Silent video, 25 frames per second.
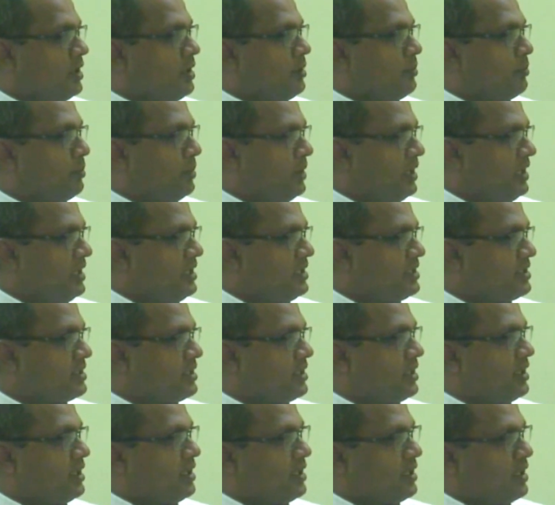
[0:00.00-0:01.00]
Please
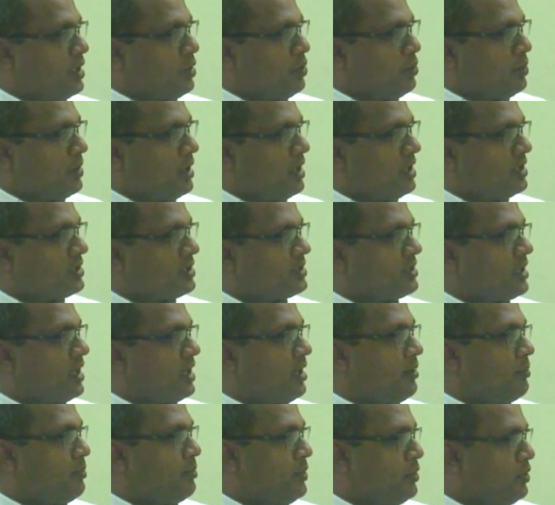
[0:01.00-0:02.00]
give us
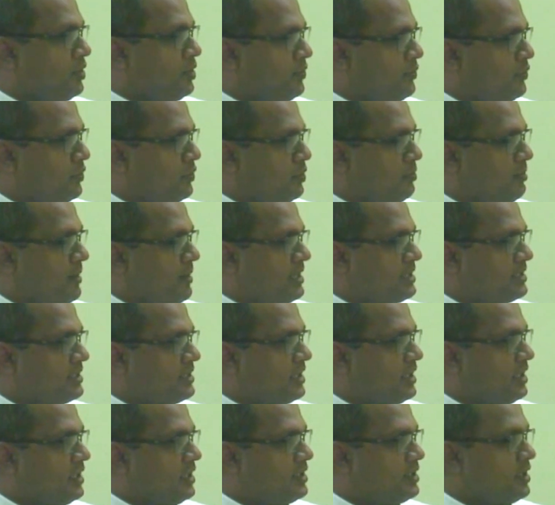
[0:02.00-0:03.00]
a beautiful
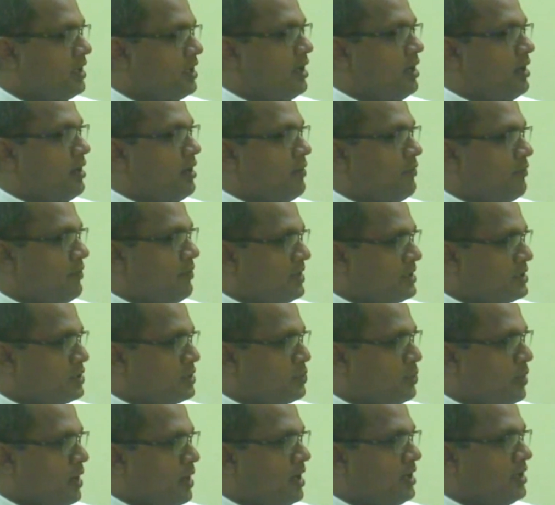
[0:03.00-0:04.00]
message, first
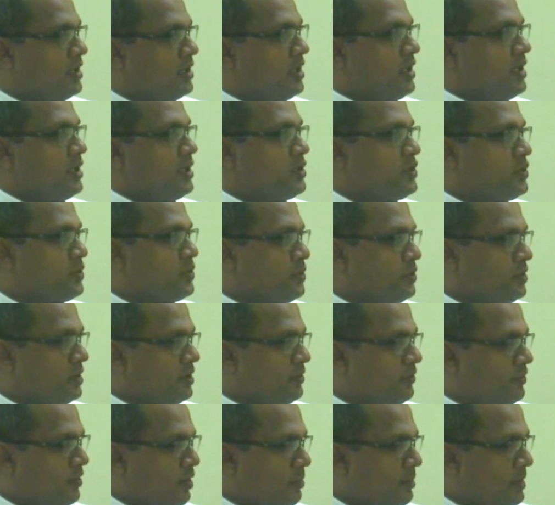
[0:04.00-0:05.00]
one to the
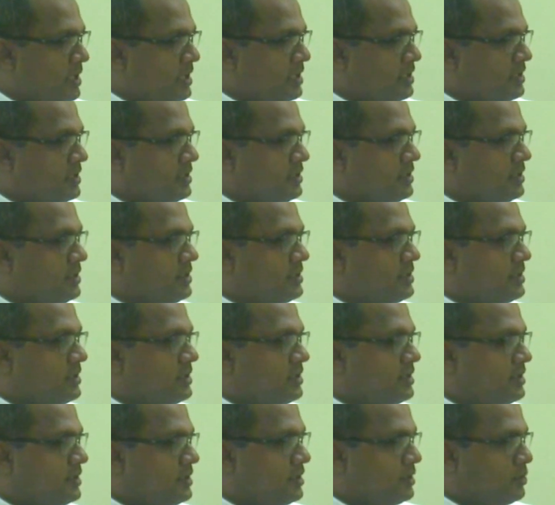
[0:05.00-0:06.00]
formators,
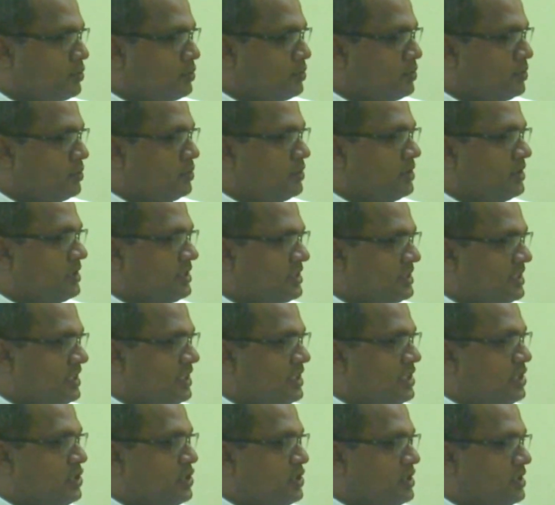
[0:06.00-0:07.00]
to the
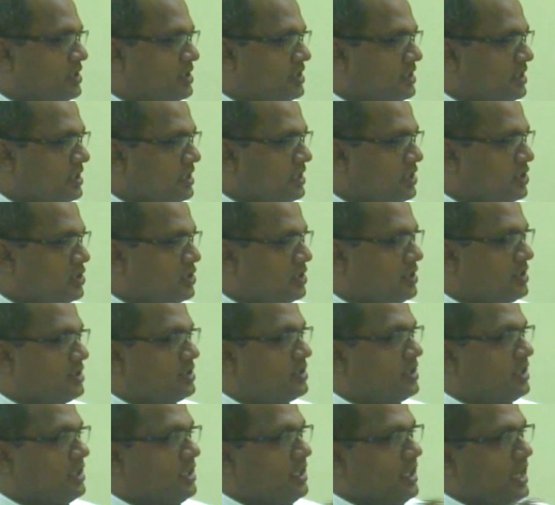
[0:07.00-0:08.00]
Salesian
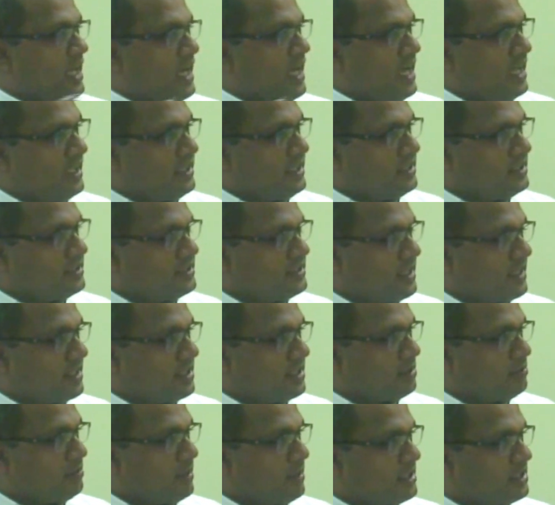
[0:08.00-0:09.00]
teachers, and the
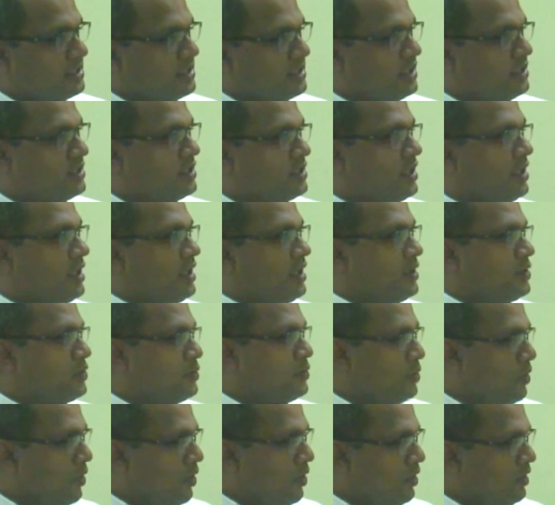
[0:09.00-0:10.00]
second message to
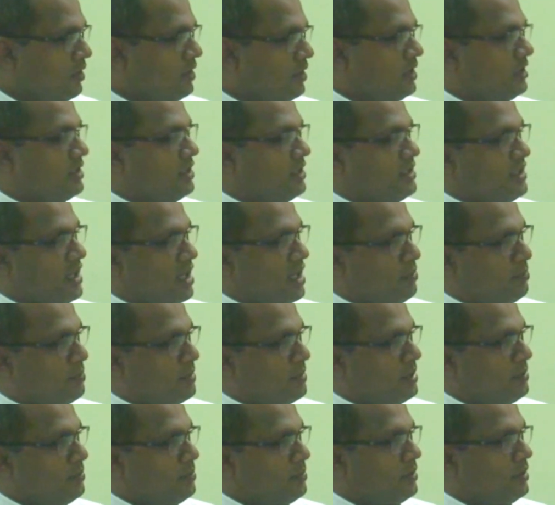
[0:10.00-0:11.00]
all the young
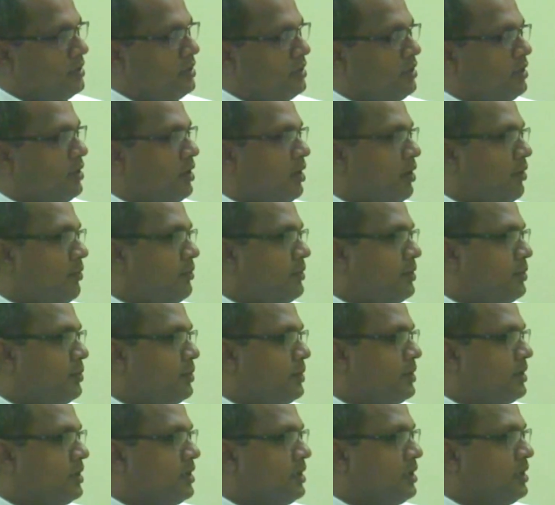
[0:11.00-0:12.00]
people of the
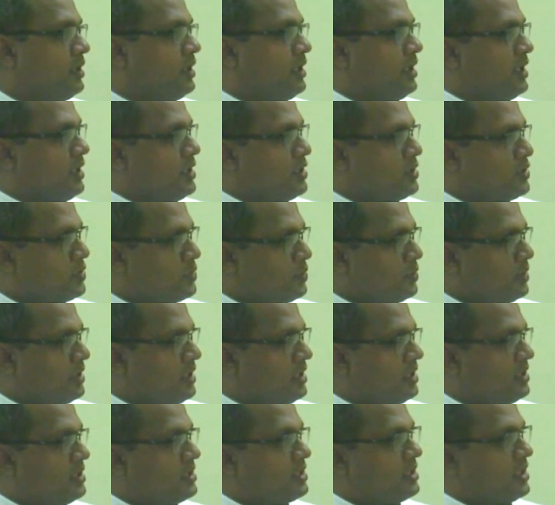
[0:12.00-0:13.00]
world,
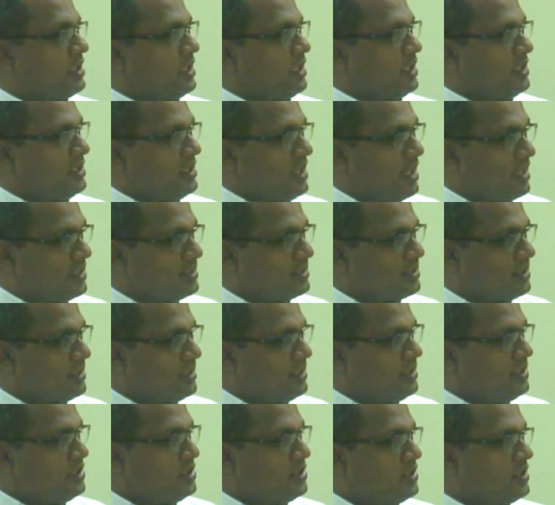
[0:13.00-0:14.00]
students, young
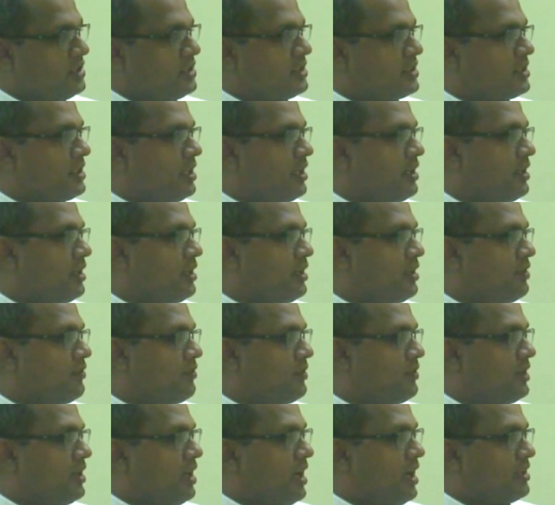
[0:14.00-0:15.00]
Salesians learning
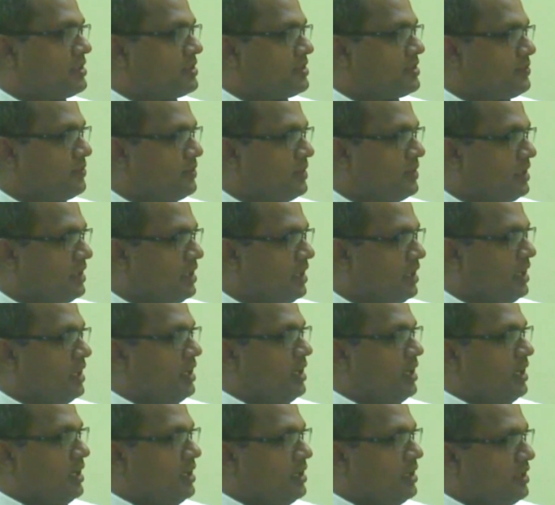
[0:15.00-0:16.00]
philosophy,
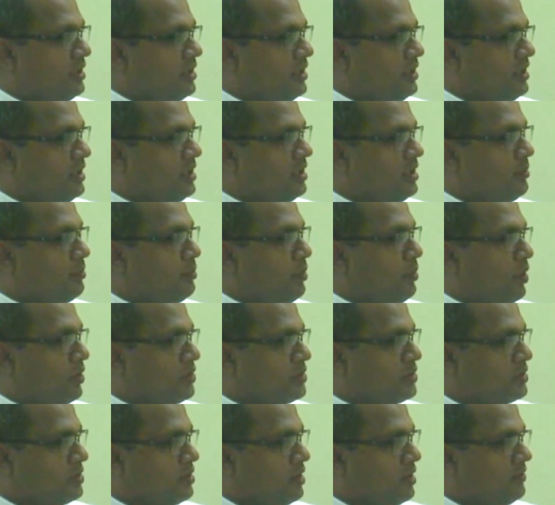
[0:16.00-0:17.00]
learning
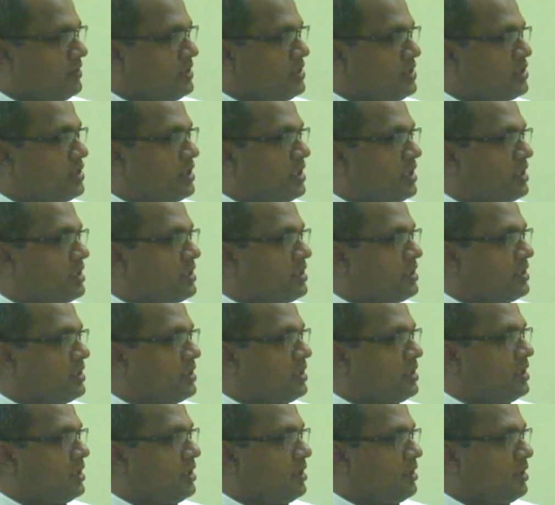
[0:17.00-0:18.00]
post-novitiate
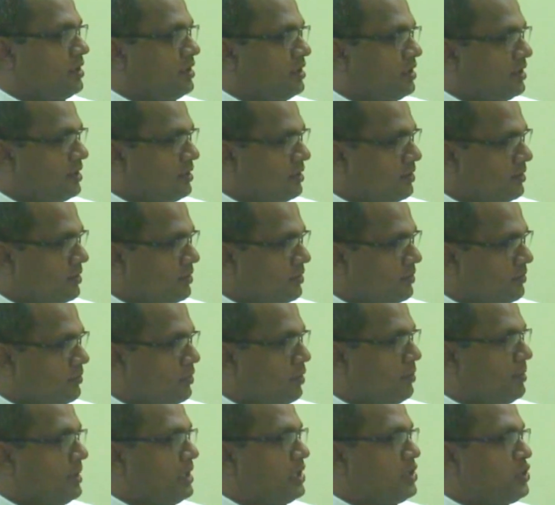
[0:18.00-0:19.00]

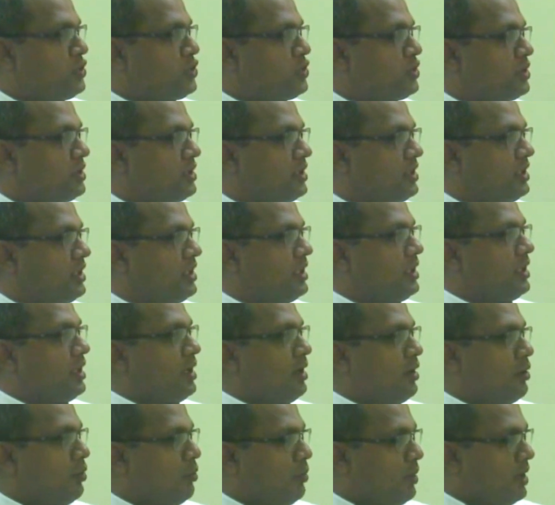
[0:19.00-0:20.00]
formation.
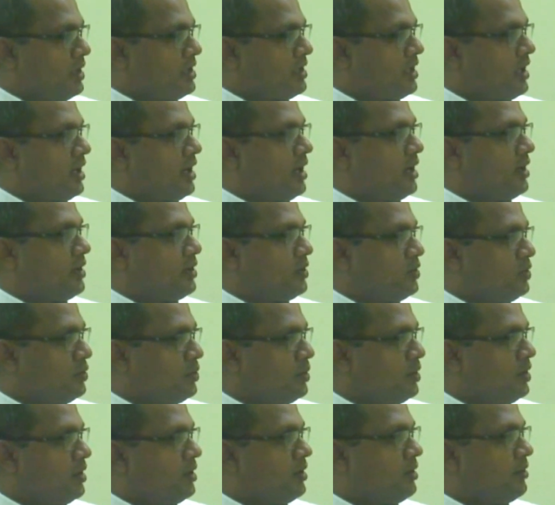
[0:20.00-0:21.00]
What are
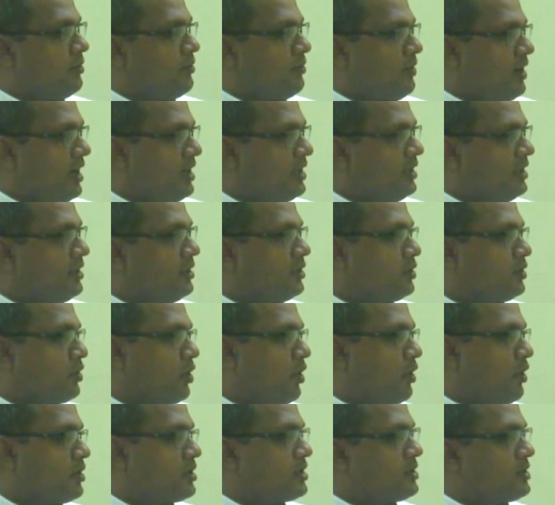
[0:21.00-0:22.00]
your final
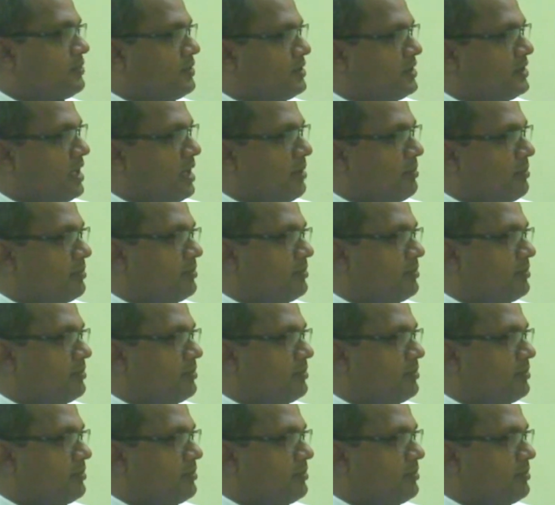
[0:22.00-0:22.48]
thoughts for them?